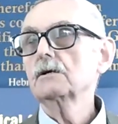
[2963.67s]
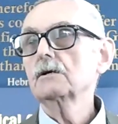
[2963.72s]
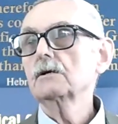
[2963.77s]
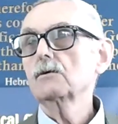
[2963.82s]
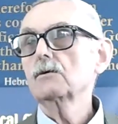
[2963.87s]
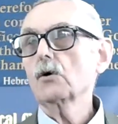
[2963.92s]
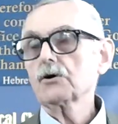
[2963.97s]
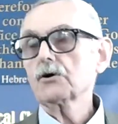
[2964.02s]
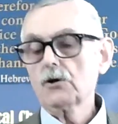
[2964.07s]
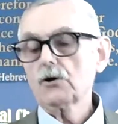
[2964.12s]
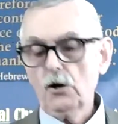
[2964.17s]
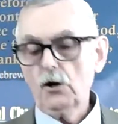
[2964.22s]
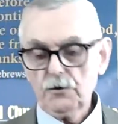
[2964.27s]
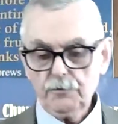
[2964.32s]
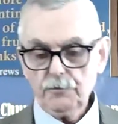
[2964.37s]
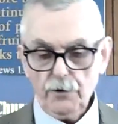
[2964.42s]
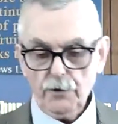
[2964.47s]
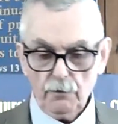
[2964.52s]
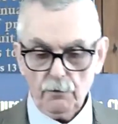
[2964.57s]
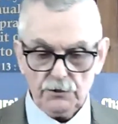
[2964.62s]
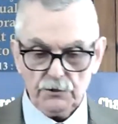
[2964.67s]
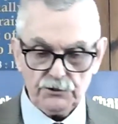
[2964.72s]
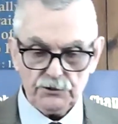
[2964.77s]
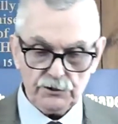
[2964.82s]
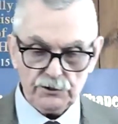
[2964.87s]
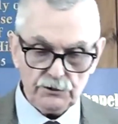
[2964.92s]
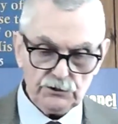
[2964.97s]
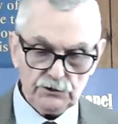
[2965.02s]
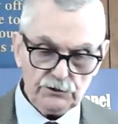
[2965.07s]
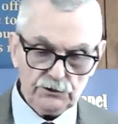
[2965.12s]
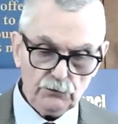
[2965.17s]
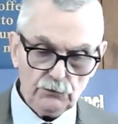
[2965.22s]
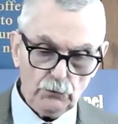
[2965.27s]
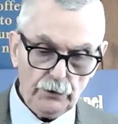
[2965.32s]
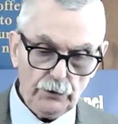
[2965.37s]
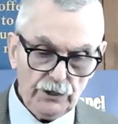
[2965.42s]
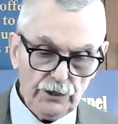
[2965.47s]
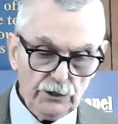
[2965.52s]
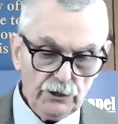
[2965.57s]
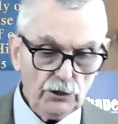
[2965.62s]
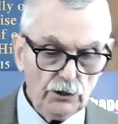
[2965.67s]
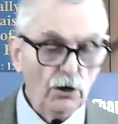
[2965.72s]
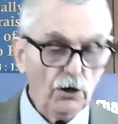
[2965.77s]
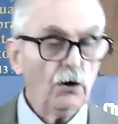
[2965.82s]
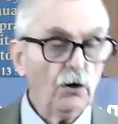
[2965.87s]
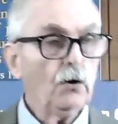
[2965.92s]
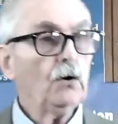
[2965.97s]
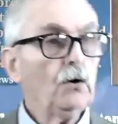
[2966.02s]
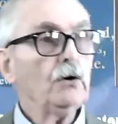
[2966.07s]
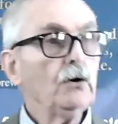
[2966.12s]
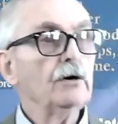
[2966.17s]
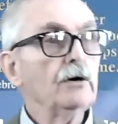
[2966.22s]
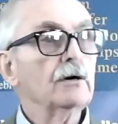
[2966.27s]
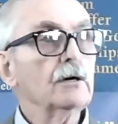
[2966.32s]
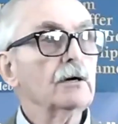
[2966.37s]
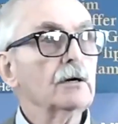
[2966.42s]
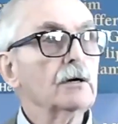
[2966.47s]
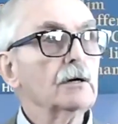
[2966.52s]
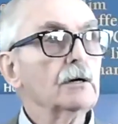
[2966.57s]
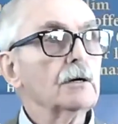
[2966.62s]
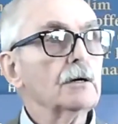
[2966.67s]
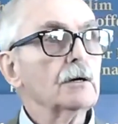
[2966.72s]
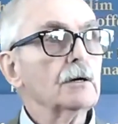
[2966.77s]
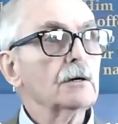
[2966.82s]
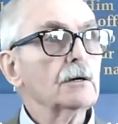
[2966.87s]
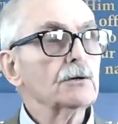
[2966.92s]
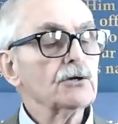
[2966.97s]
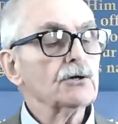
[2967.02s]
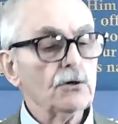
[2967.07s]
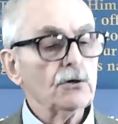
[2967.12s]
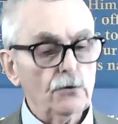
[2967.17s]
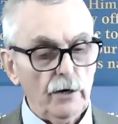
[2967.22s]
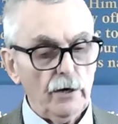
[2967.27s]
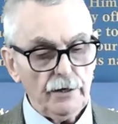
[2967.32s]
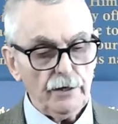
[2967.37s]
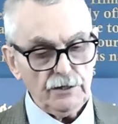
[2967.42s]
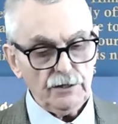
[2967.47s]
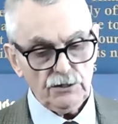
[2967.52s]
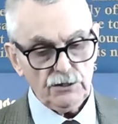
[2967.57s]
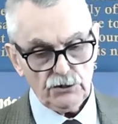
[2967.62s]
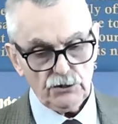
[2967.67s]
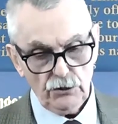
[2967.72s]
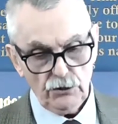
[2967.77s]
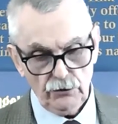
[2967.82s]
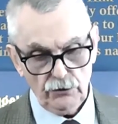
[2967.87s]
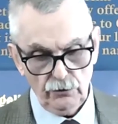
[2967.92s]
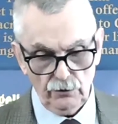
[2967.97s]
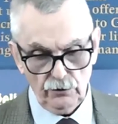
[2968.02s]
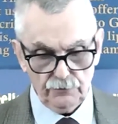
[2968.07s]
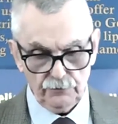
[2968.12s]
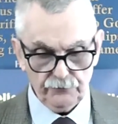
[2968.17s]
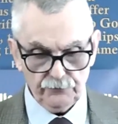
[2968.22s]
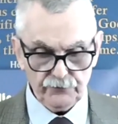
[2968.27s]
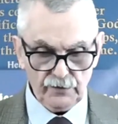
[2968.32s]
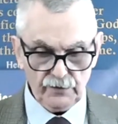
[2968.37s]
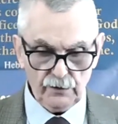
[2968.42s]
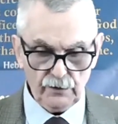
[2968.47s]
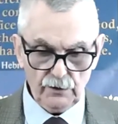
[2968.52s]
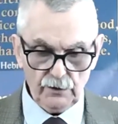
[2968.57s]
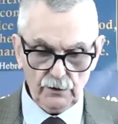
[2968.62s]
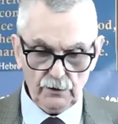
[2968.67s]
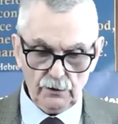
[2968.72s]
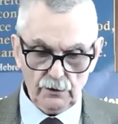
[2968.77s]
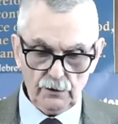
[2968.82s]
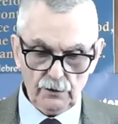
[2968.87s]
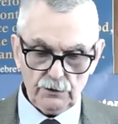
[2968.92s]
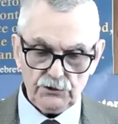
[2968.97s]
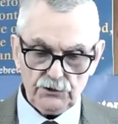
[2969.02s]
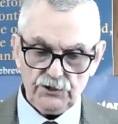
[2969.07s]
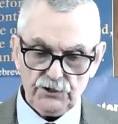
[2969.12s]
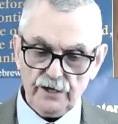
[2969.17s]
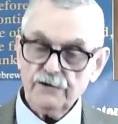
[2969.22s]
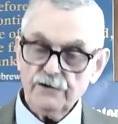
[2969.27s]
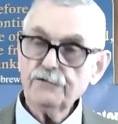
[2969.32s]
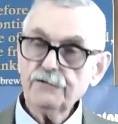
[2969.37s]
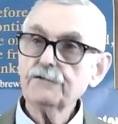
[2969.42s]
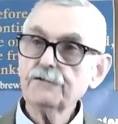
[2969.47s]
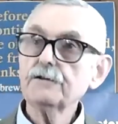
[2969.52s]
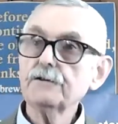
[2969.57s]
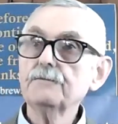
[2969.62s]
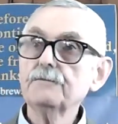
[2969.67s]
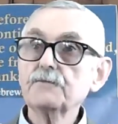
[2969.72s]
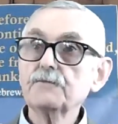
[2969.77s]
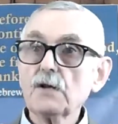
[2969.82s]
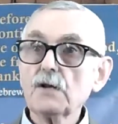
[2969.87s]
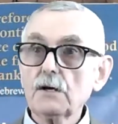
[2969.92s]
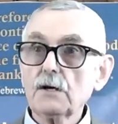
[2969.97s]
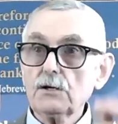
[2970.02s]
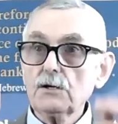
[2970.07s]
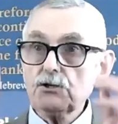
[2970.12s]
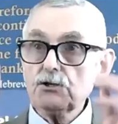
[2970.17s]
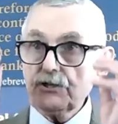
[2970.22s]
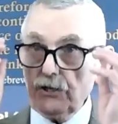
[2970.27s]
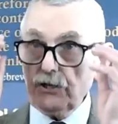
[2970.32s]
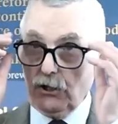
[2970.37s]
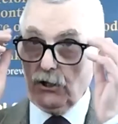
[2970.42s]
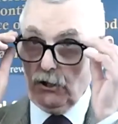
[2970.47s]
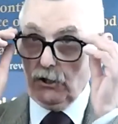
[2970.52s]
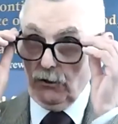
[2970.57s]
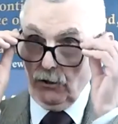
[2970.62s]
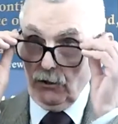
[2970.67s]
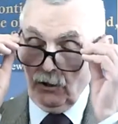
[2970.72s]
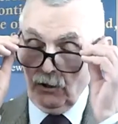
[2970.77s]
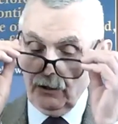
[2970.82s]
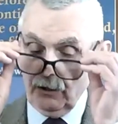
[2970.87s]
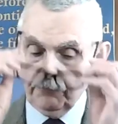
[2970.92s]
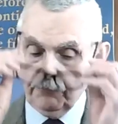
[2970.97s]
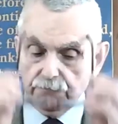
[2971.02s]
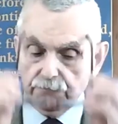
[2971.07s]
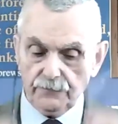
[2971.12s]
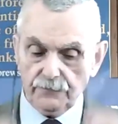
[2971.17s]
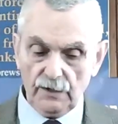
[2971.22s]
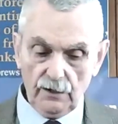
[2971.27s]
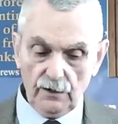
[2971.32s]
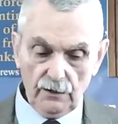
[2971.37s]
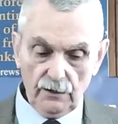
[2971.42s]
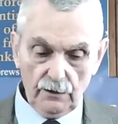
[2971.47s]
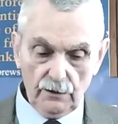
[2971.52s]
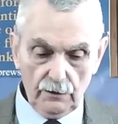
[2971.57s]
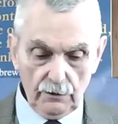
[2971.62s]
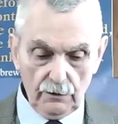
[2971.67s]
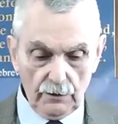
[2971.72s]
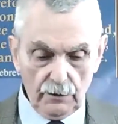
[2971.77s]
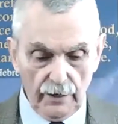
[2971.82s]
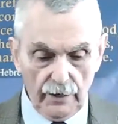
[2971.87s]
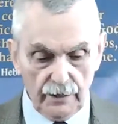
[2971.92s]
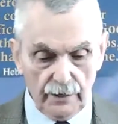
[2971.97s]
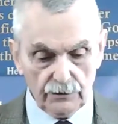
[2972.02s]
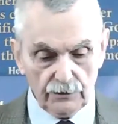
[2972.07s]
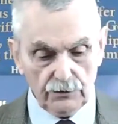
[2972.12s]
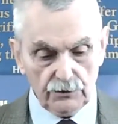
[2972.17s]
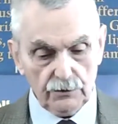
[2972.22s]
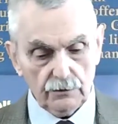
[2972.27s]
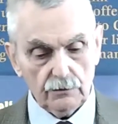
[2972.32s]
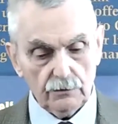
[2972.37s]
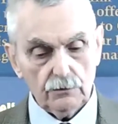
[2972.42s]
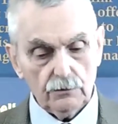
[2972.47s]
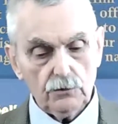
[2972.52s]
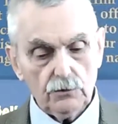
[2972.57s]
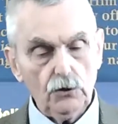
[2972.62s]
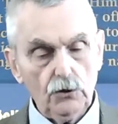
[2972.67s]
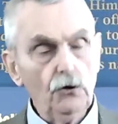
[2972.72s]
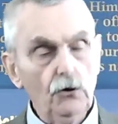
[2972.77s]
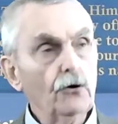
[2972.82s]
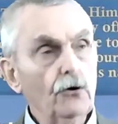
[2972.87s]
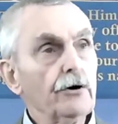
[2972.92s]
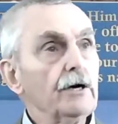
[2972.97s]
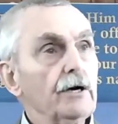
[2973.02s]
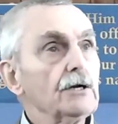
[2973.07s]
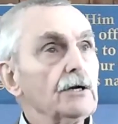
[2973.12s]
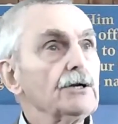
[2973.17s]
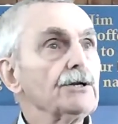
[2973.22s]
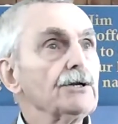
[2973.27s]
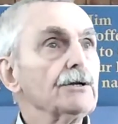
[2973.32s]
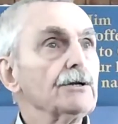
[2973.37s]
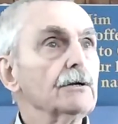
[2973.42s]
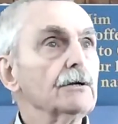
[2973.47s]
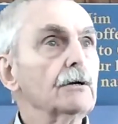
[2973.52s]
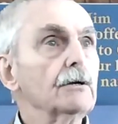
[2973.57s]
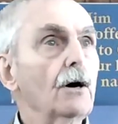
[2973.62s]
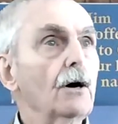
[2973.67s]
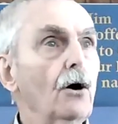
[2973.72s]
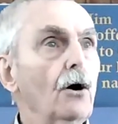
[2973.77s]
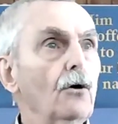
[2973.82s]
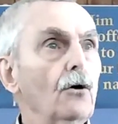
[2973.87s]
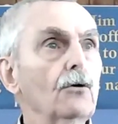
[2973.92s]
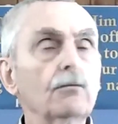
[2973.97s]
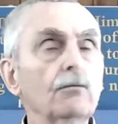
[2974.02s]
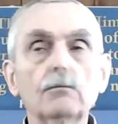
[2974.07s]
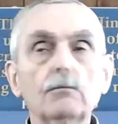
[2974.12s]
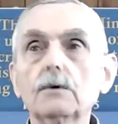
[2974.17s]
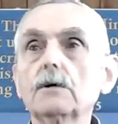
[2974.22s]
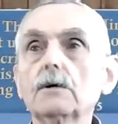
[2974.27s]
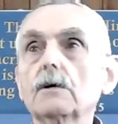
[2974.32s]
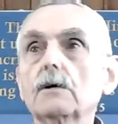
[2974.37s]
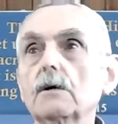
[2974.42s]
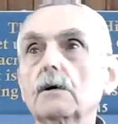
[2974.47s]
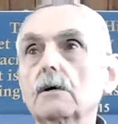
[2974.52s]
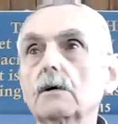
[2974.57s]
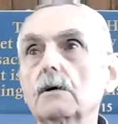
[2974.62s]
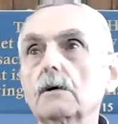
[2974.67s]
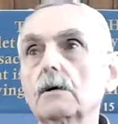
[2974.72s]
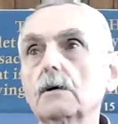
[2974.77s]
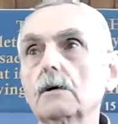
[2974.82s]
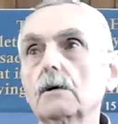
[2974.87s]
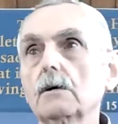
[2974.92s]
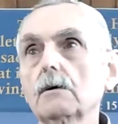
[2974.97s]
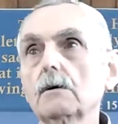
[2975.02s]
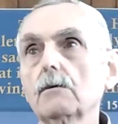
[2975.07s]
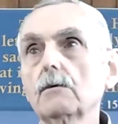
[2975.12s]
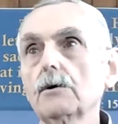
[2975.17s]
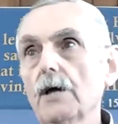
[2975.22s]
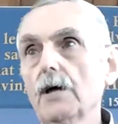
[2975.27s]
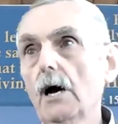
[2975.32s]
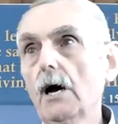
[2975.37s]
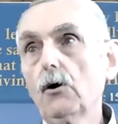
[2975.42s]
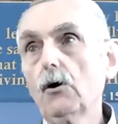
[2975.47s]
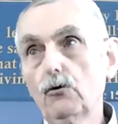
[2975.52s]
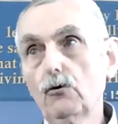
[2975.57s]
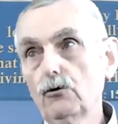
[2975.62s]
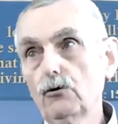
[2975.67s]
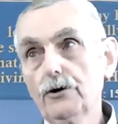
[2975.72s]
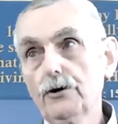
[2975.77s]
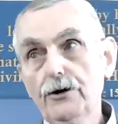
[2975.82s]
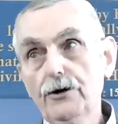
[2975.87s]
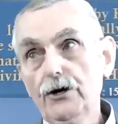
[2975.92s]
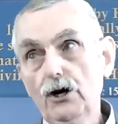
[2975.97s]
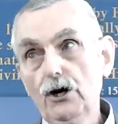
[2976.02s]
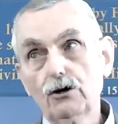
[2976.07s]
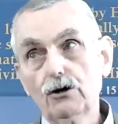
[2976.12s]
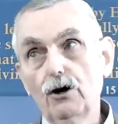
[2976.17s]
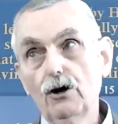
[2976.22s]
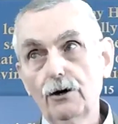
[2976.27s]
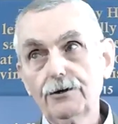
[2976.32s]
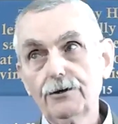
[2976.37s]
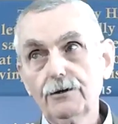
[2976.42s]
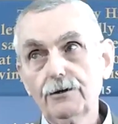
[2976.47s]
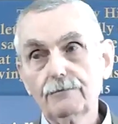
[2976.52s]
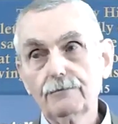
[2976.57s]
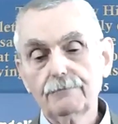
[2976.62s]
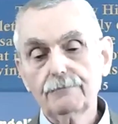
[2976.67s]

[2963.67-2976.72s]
what God promises. We go to an eternal, safe, secure, and glorious home with our Lord and our God.